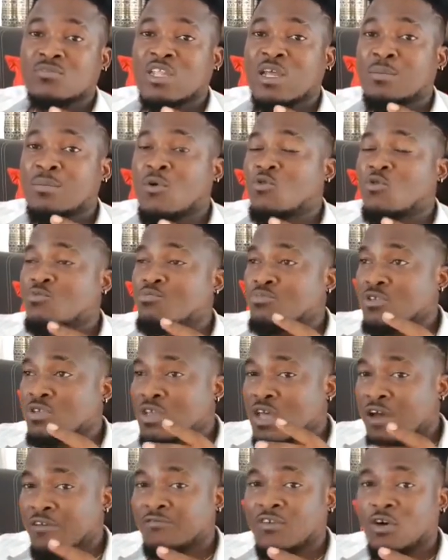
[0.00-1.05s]
no more
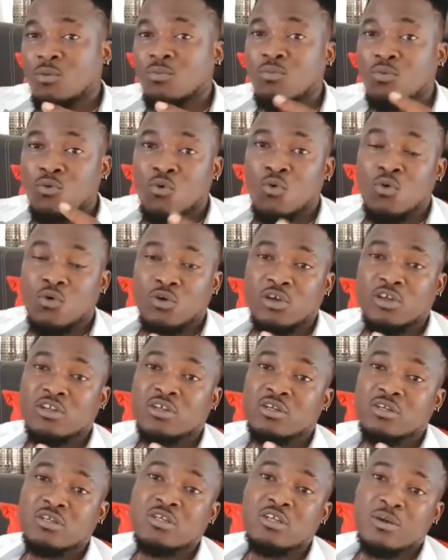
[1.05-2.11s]
be and for boo,
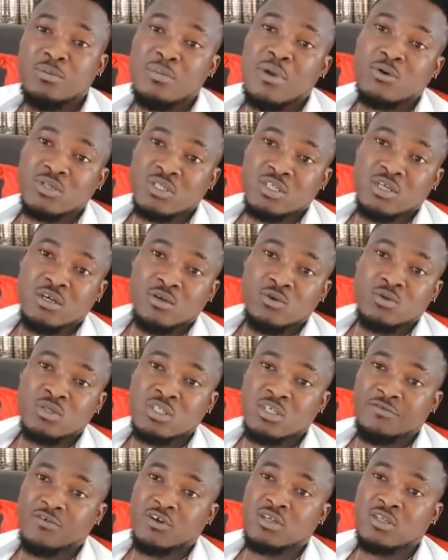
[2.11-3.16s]
any medium mouse, or
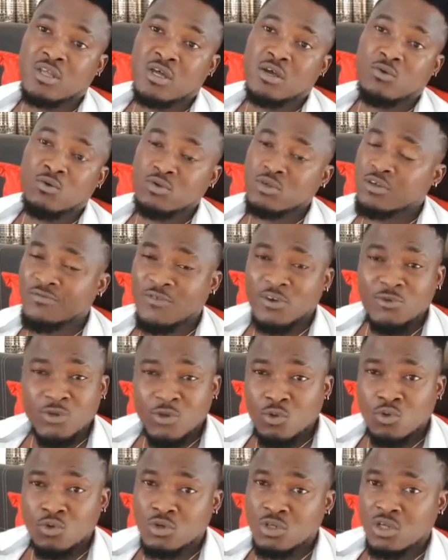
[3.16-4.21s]
sefata. We are
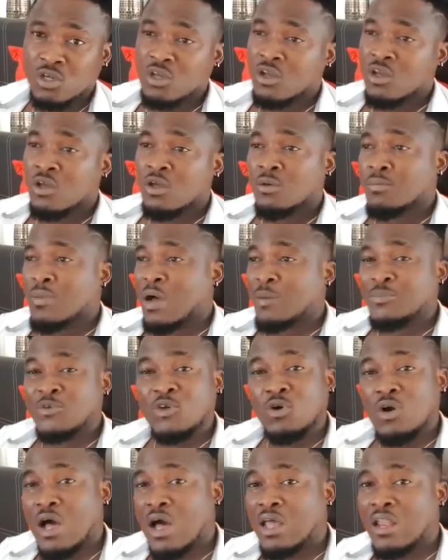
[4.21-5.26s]
very good, but
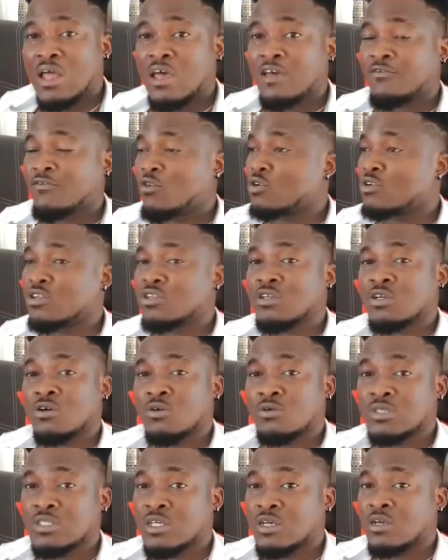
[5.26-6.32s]
pure high life only the
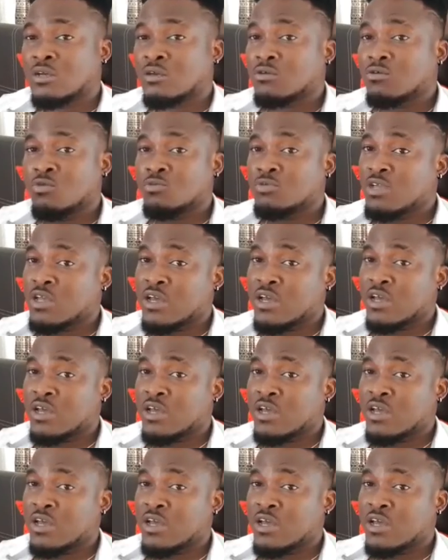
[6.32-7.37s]
own say, will be
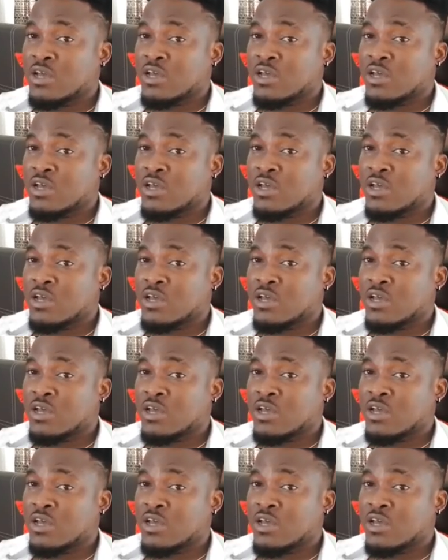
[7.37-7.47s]
until I